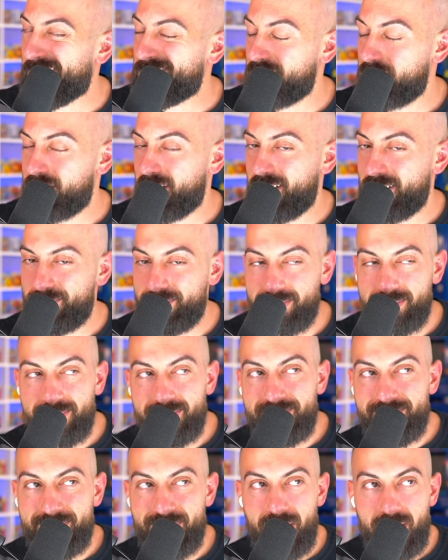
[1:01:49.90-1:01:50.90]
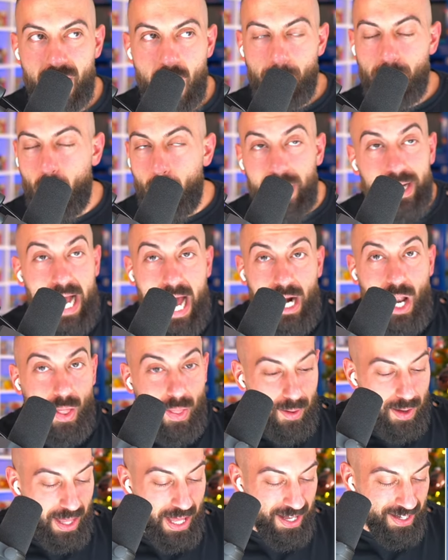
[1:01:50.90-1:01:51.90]
Magneton. But we got
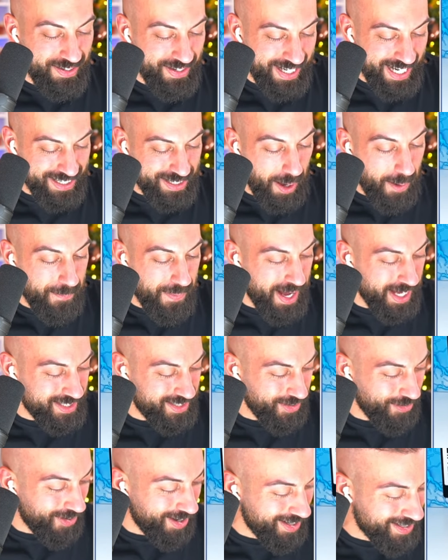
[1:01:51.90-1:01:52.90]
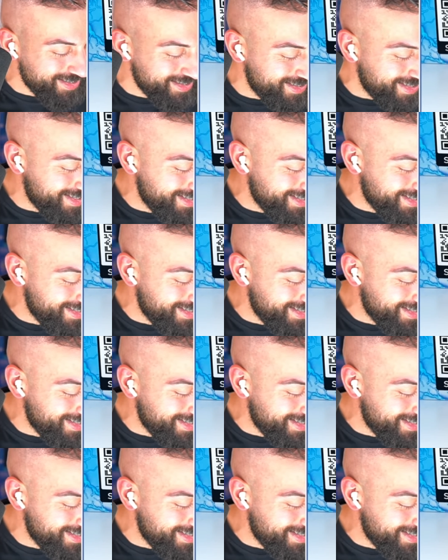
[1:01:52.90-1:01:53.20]
all the got the best ones.